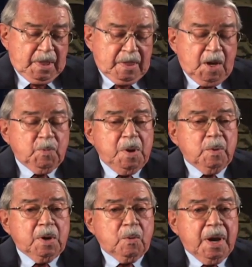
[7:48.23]
then we
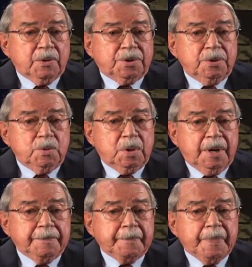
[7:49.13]
went around to
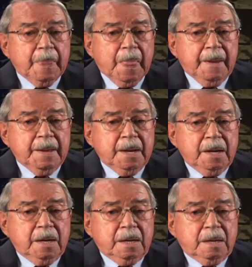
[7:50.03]
um,
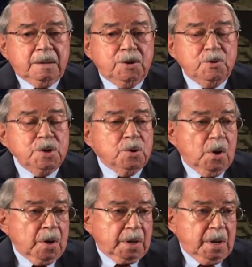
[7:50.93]
New
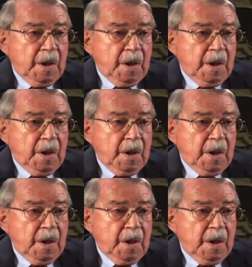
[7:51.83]
York